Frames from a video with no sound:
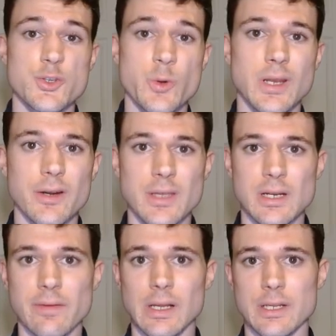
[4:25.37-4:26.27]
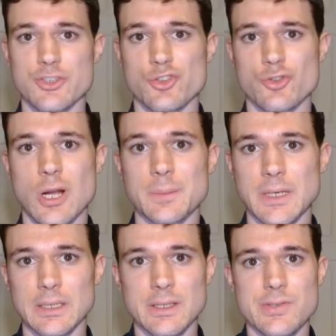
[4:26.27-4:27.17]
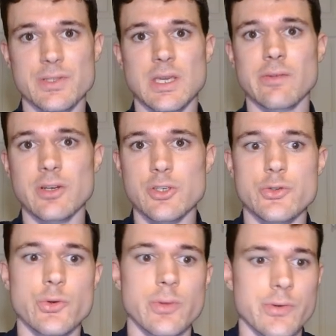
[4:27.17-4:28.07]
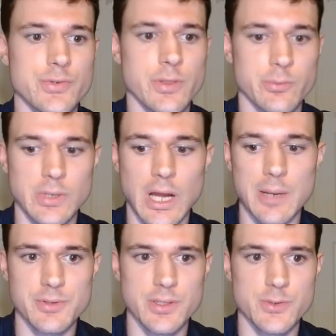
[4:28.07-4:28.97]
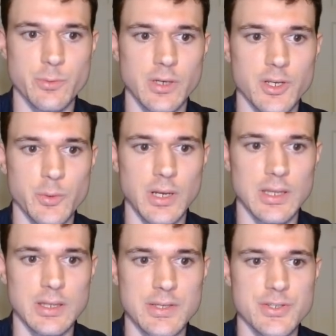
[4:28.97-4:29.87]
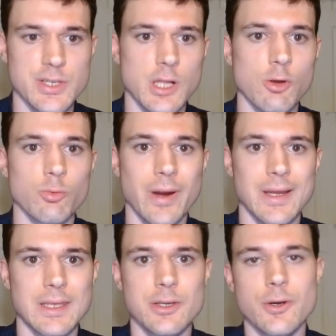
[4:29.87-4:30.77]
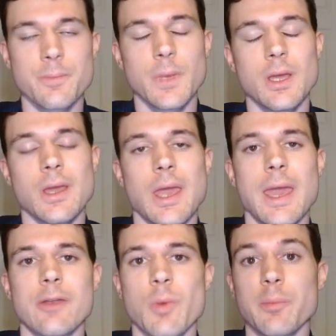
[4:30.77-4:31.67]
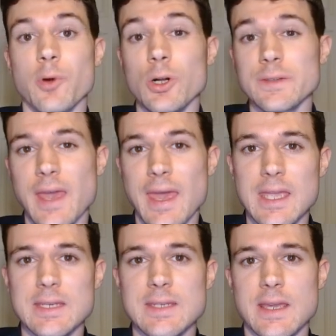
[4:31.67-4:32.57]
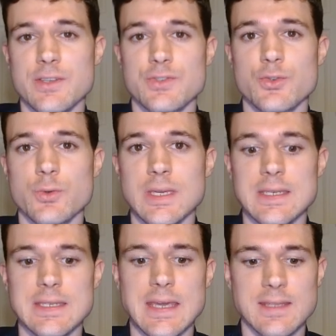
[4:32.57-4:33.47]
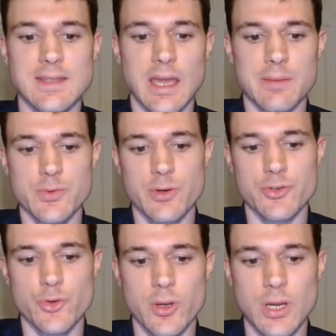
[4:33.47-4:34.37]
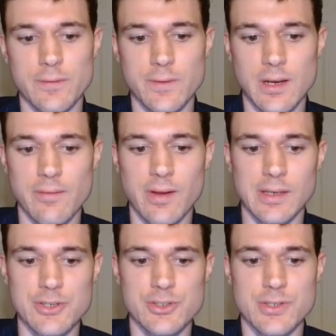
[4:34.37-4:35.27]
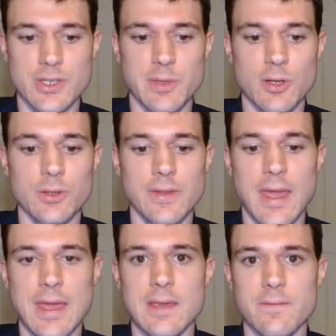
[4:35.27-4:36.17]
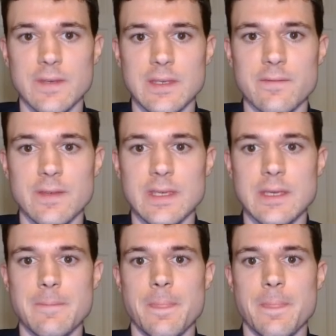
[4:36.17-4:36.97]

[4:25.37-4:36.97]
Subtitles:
create our data validation drop-down list to give our user those three options. We're going to do it in this cell right here. And remember, Alt A takes us to the data tab. So our shortcut for data validation is going to be Alt A V V.